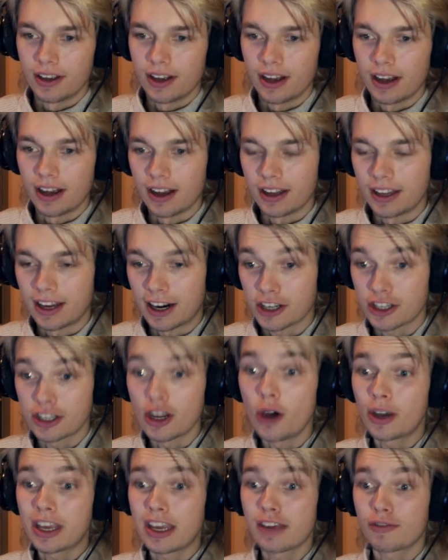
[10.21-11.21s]
There's
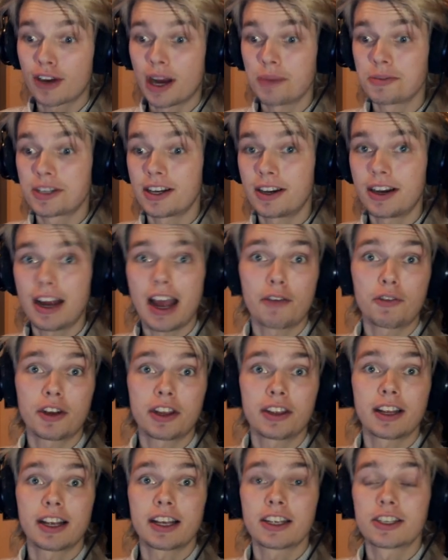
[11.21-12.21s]
no keyframes here,
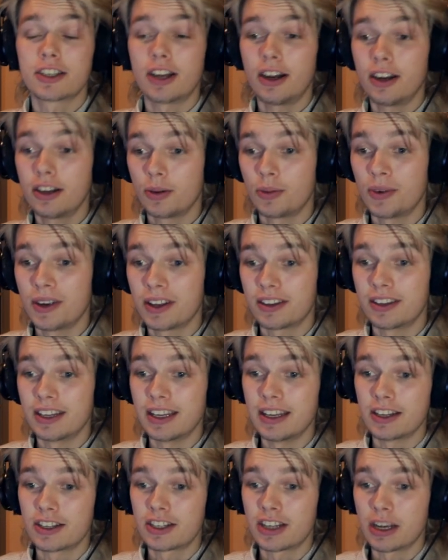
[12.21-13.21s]
everything is done with
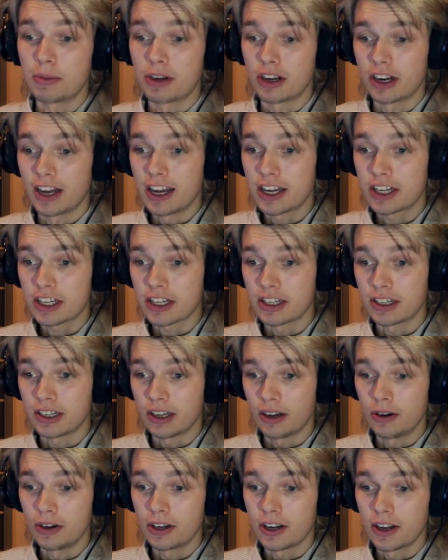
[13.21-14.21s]
the simulation
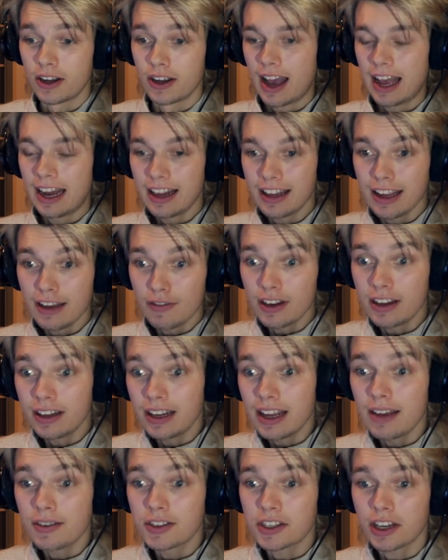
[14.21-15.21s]
node, and it even
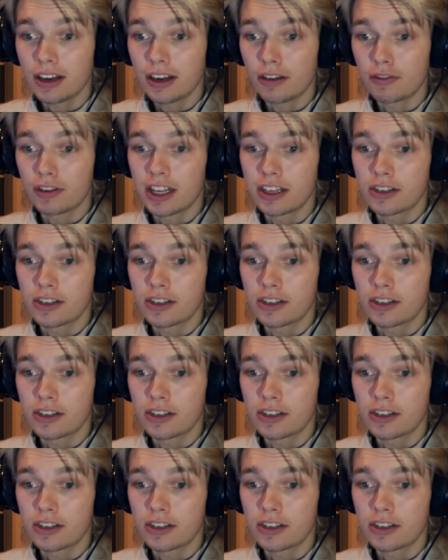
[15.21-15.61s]
leaves a lovely